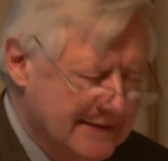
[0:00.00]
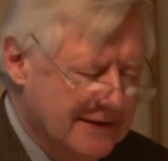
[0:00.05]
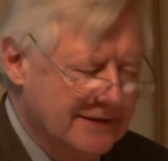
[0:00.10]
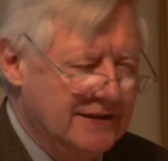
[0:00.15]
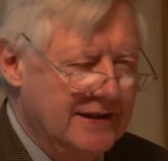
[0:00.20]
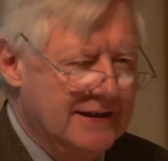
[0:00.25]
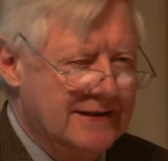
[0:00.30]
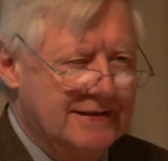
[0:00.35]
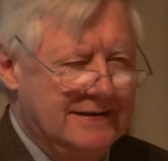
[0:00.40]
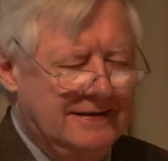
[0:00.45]

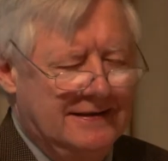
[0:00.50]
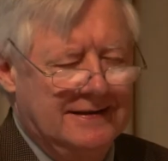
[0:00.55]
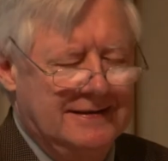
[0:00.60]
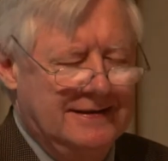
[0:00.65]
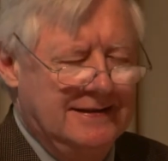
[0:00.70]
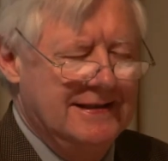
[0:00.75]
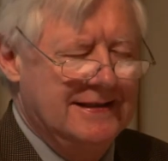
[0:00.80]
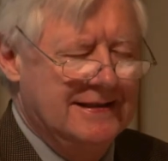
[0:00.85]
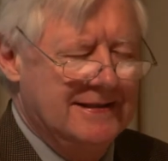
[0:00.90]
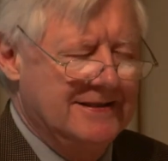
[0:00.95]
suggests
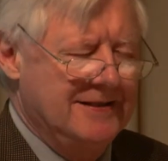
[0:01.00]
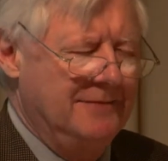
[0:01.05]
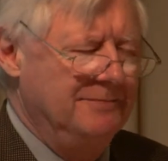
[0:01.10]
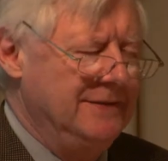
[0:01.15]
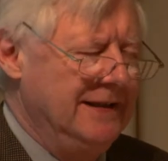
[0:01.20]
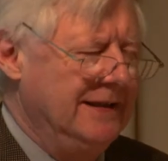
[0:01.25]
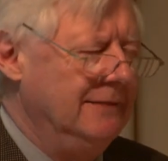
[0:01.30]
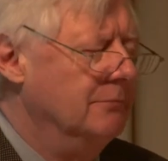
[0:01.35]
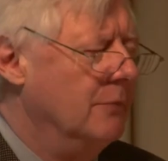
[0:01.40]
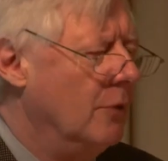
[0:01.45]
that this is
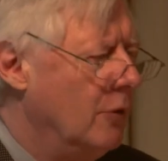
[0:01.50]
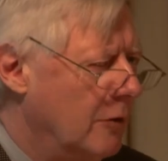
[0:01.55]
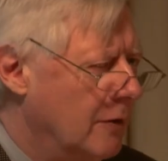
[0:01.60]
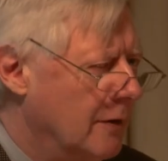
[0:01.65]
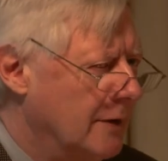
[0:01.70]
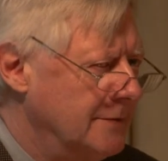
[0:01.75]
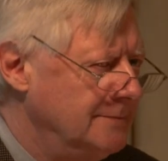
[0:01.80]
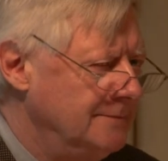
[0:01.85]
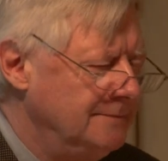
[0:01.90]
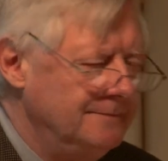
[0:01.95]
something
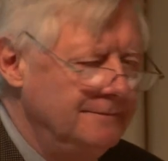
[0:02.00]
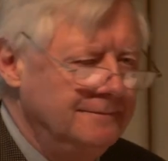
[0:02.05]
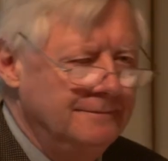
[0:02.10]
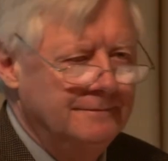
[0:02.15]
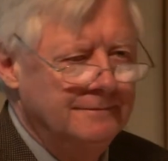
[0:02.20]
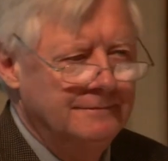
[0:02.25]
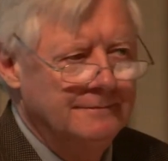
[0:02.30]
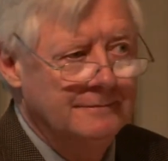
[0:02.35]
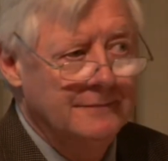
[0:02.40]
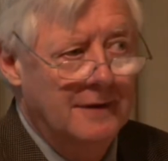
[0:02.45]
more
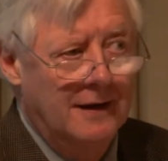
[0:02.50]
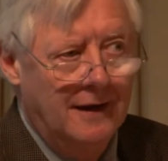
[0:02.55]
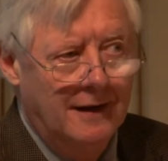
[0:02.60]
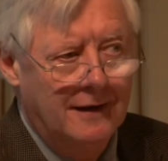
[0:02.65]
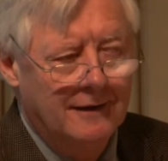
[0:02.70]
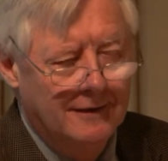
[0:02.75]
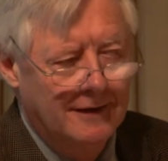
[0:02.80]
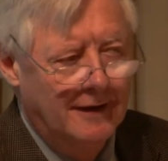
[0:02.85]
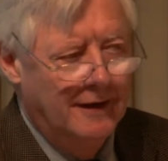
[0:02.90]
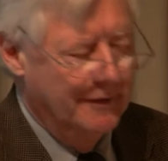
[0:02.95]

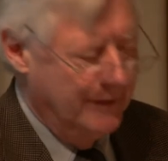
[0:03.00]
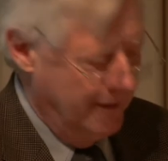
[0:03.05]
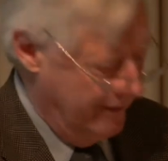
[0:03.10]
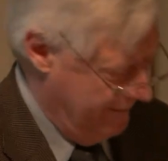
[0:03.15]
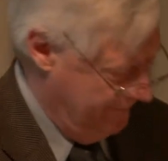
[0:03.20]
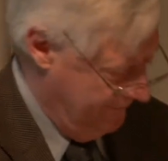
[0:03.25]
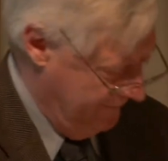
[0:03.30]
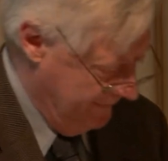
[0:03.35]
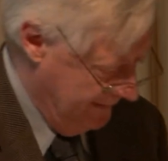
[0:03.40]
or other